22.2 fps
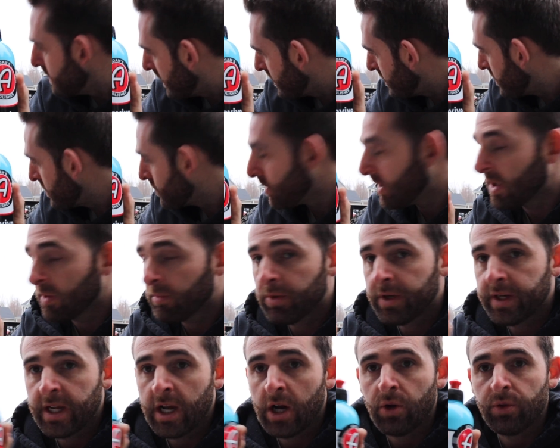I just want to
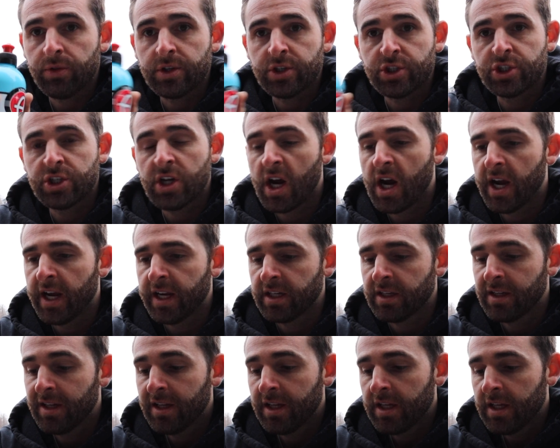bring out the
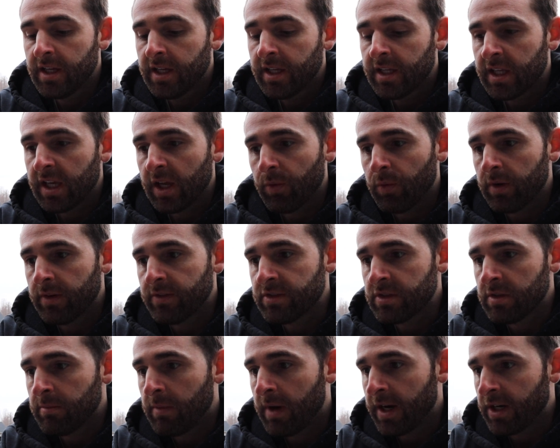shine, get rid of
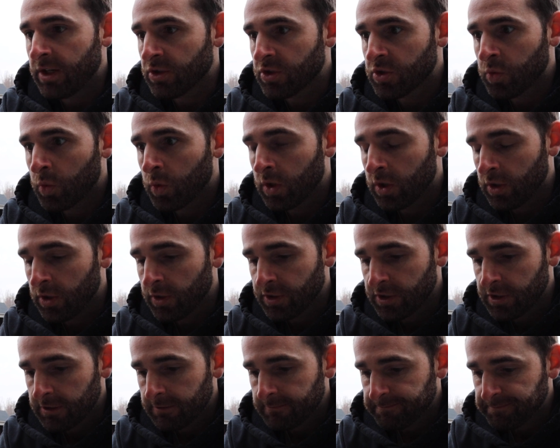some minor
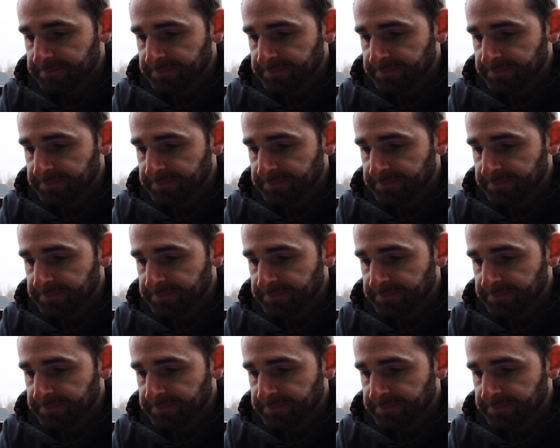swirls